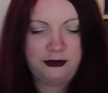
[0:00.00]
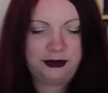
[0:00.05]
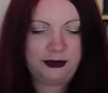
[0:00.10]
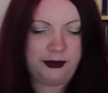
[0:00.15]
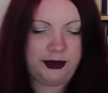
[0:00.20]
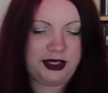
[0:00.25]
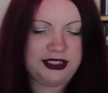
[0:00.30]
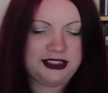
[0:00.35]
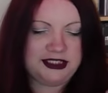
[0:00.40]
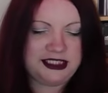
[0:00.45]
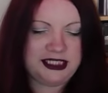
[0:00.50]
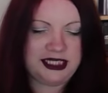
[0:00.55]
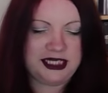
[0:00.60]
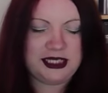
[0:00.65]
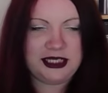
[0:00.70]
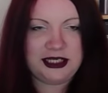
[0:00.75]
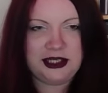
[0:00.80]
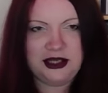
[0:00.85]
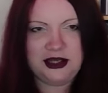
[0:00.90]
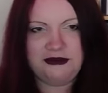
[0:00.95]
But what I
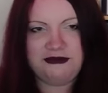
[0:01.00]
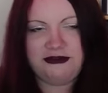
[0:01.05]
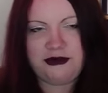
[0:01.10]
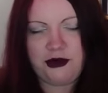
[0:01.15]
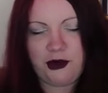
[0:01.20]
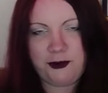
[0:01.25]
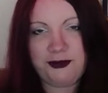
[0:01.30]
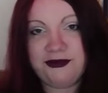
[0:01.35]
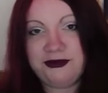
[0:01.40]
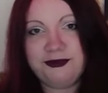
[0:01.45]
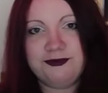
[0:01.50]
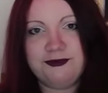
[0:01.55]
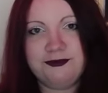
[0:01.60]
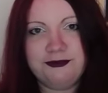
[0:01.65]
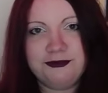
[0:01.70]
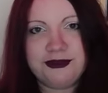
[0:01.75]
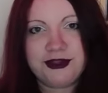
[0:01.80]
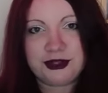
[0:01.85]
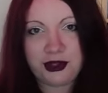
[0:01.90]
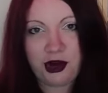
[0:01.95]
did learn from
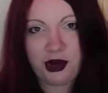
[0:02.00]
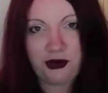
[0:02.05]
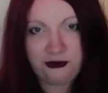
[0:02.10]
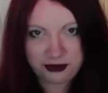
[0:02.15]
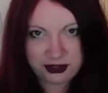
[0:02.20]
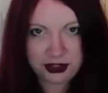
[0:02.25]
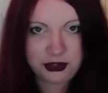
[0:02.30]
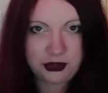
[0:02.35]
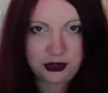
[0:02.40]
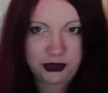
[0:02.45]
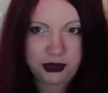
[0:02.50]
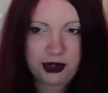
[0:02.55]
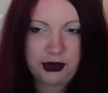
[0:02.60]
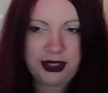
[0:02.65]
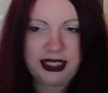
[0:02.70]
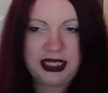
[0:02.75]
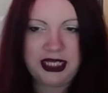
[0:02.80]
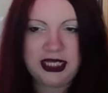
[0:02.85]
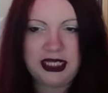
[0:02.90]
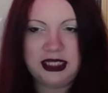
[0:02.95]
the current and
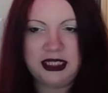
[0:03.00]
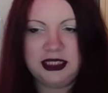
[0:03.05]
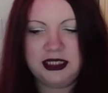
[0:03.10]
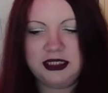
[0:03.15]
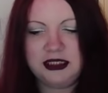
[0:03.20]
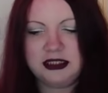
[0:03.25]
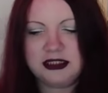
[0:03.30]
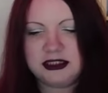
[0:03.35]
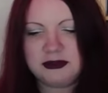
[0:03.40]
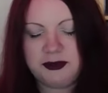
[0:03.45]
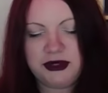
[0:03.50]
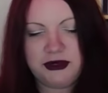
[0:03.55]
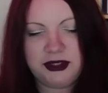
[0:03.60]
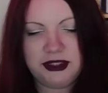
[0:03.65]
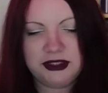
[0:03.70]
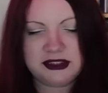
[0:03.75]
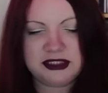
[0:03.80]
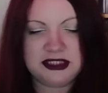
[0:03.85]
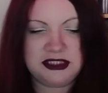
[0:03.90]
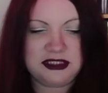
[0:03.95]
ongoing healing
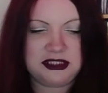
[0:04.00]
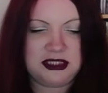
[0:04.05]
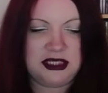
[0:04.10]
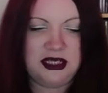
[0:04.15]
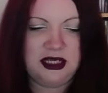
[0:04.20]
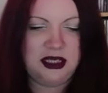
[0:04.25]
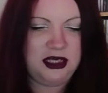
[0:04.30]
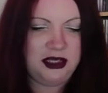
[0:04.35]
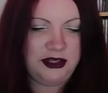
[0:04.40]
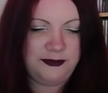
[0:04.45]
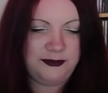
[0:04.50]
experience is